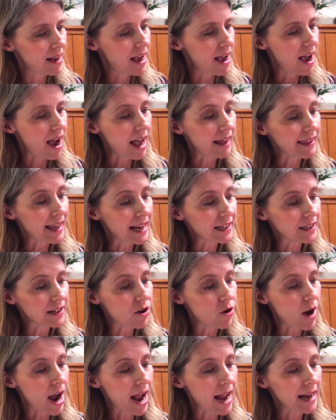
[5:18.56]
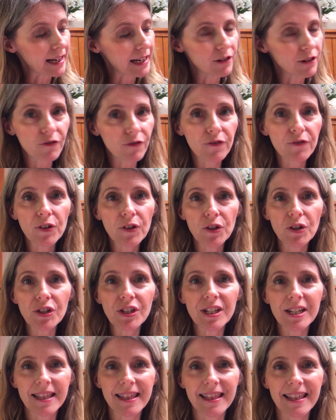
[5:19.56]
I like to go hiking
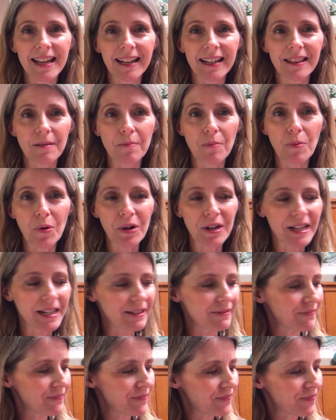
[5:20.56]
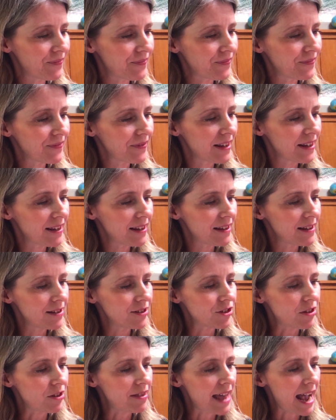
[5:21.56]
first thing in the morning.
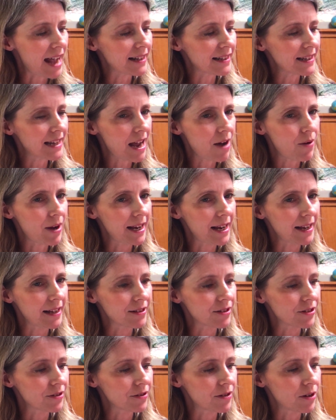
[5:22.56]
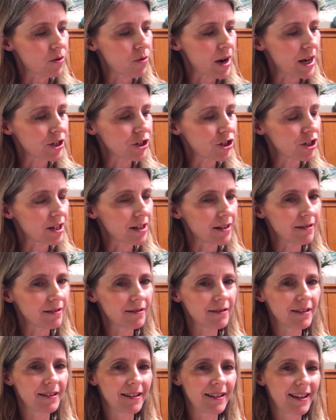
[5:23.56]
So that's how I answered the question.
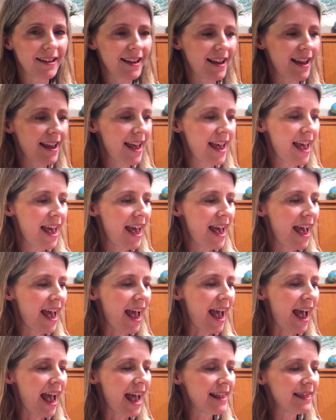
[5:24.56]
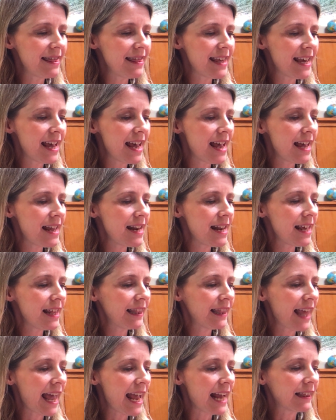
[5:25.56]
And then,
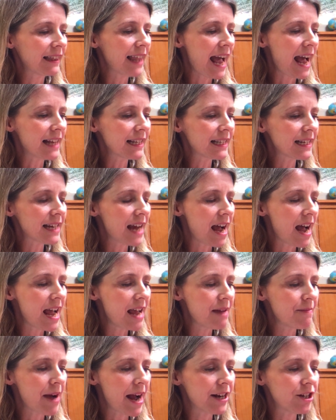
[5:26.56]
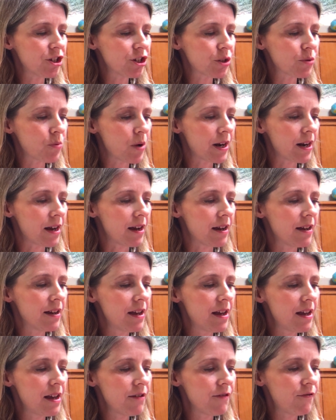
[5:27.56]
like last time, I just want to
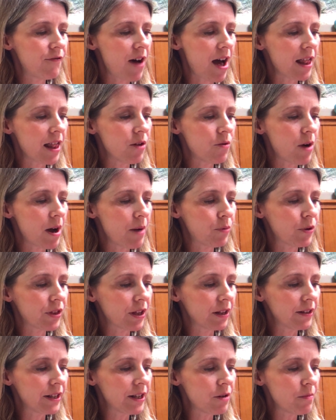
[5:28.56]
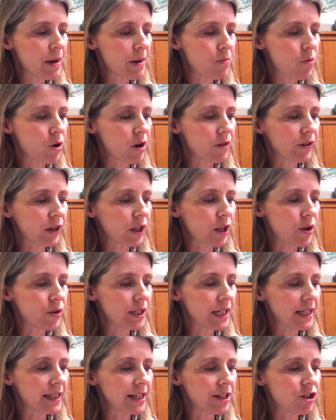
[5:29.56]
follow up with a little bit more of a
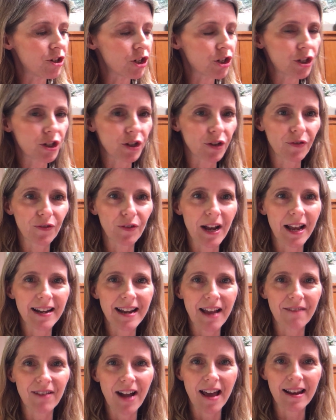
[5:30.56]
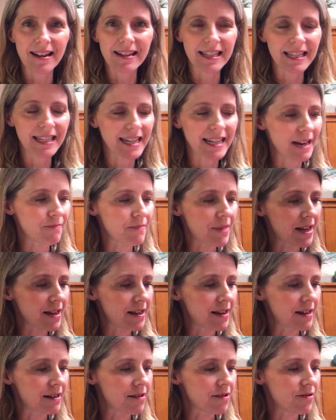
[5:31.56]
closing than just your friend. I've got a statement
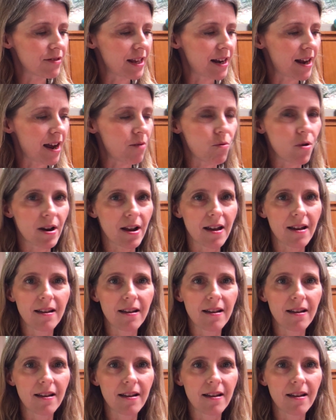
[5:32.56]
here that I want to